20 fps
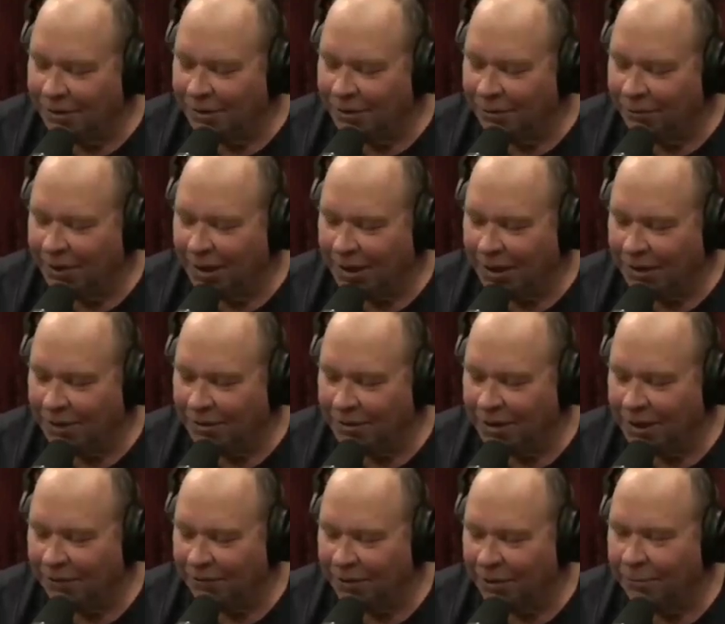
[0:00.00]
way I
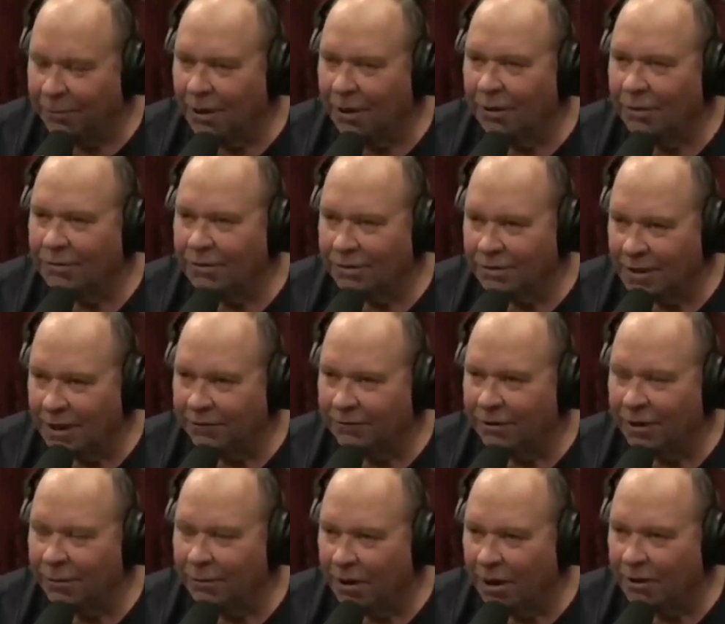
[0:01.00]
discovered the bones was
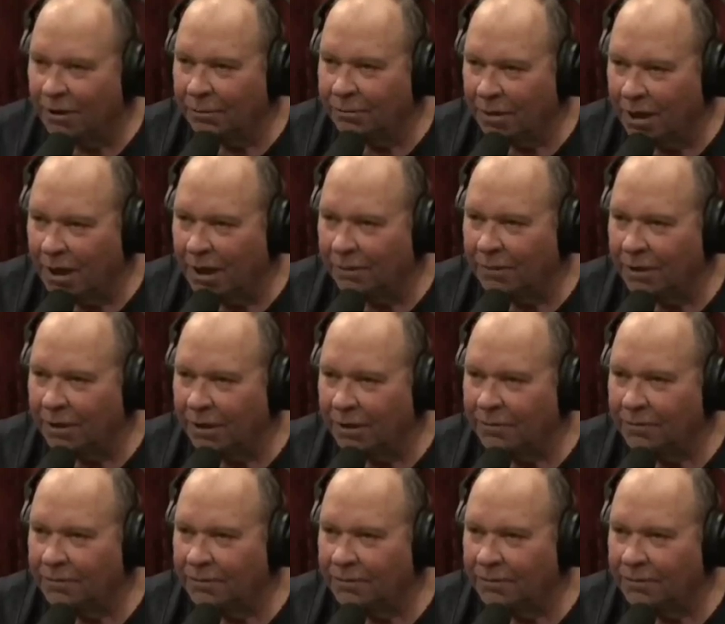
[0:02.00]
after I bought the property.